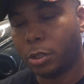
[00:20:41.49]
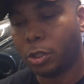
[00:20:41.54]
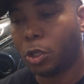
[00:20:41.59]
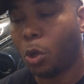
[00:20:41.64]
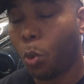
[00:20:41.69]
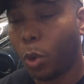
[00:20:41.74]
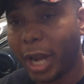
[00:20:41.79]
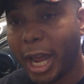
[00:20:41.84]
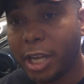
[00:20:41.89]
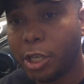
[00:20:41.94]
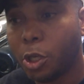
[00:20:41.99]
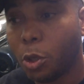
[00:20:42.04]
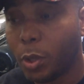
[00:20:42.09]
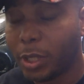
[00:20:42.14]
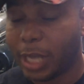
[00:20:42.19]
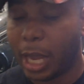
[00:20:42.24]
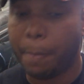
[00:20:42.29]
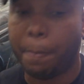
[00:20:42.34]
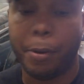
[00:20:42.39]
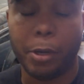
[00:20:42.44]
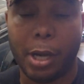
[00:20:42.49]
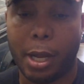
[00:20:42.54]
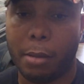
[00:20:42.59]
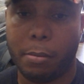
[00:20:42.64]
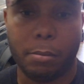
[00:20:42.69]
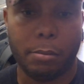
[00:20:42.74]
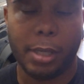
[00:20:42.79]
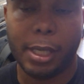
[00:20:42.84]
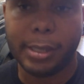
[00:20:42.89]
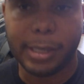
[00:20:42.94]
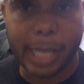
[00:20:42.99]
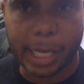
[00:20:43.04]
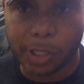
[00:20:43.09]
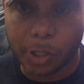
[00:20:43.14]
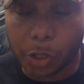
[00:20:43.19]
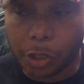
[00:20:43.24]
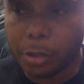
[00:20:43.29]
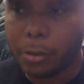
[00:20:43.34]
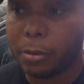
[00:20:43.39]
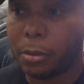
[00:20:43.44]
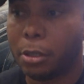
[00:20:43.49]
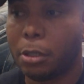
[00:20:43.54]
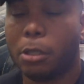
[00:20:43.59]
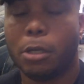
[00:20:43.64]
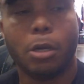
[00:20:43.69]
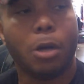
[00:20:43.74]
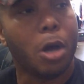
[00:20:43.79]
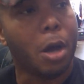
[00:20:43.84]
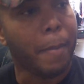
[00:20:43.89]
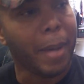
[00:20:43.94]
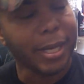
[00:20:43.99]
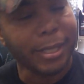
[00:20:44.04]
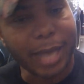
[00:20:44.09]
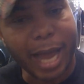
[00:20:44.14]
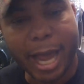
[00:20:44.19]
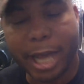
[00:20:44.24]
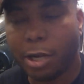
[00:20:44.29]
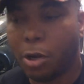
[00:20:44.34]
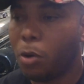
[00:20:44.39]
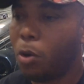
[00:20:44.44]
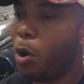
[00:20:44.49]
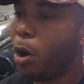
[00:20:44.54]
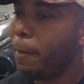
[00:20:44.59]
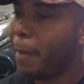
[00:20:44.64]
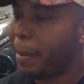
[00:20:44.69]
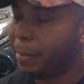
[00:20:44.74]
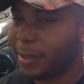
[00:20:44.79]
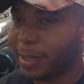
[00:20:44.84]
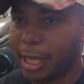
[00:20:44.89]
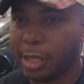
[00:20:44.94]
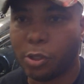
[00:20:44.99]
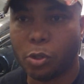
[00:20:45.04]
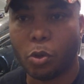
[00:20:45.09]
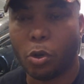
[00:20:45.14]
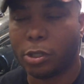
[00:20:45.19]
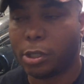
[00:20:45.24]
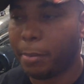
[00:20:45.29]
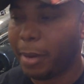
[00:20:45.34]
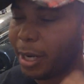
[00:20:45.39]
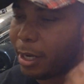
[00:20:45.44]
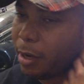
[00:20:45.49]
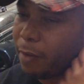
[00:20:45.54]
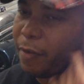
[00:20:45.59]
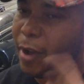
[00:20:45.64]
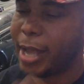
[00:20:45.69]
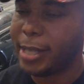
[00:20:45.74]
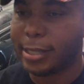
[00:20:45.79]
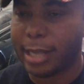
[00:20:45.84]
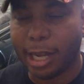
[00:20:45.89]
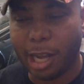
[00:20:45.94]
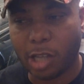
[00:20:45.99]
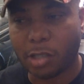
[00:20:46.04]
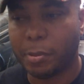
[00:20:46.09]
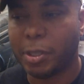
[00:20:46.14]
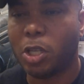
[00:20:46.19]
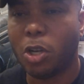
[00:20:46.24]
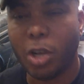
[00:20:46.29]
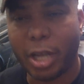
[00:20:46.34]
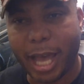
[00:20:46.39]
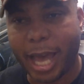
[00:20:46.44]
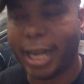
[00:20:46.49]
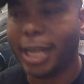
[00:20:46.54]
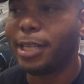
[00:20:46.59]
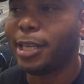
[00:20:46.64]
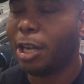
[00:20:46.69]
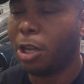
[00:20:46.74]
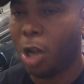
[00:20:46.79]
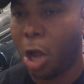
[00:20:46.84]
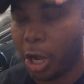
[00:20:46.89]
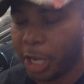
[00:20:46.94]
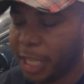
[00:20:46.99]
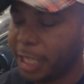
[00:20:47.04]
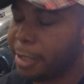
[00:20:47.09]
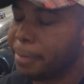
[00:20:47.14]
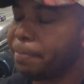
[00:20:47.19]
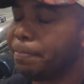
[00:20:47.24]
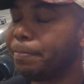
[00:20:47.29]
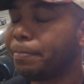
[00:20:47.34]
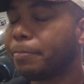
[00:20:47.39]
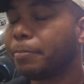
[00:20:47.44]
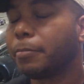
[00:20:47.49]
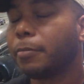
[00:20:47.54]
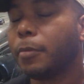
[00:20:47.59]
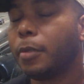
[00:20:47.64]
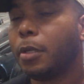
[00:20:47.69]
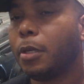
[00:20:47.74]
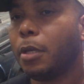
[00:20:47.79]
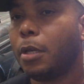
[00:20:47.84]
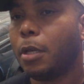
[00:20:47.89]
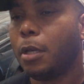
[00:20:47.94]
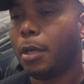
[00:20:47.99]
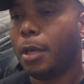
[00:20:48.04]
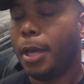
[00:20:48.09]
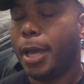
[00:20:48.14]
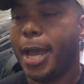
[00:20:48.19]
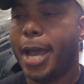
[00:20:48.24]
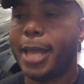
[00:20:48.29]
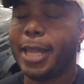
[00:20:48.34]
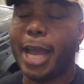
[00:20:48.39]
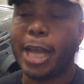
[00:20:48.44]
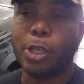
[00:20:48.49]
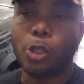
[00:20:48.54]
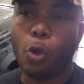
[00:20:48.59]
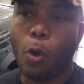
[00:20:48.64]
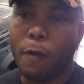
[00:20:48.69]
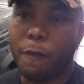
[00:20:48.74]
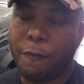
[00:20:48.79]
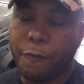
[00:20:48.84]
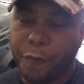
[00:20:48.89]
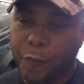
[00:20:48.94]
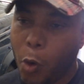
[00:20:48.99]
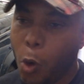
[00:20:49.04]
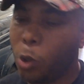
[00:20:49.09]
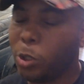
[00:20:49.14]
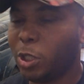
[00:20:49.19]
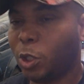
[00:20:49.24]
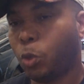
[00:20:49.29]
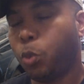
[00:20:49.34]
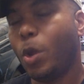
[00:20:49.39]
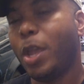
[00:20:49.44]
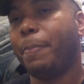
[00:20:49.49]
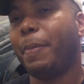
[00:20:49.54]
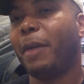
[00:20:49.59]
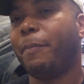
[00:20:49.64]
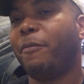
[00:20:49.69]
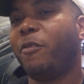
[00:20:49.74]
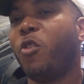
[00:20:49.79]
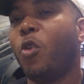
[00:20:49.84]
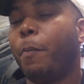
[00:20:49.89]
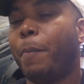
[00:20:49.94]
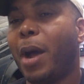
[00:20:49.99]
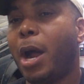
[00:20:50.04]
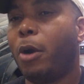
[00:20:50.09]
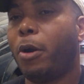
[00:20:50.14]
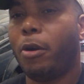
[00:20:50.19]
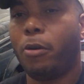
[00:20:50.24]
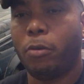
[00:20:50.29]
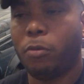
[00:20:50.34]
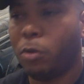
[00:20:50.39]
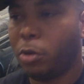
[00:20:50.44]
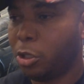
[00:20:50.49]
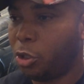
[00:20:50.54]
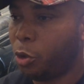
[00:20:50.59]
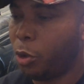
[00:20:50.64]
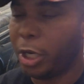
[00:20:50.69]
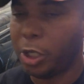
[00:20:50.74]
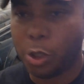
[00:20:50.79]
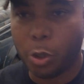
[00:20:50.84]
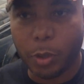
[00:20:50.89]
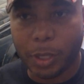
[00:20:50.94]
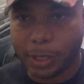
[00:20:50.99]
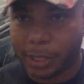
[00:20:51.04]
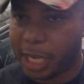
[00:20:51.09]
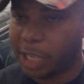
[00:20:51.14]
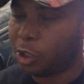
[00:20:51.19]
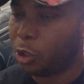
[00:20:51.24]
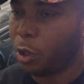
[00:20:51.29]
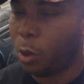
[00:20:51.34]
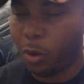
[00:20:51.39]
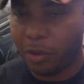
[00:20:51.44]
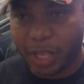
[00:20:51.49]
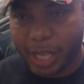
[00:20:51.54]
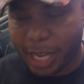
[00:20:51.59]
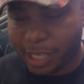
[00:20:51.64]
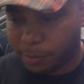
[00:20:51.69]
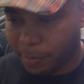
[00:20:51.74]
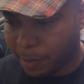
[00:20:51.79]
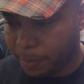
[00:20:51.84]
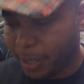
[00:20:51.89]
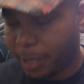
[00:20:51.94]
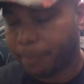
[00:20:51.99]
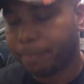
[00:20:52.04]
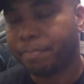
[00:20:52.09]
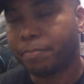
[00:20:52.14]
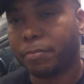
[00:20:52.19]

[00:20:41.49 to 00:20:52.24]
So what I do is I put a sensor on my dyno or map sensor or some kind of device that allows me to look at it and log it. And I do a full sweep at full power during a tuning session or whatever the case may be.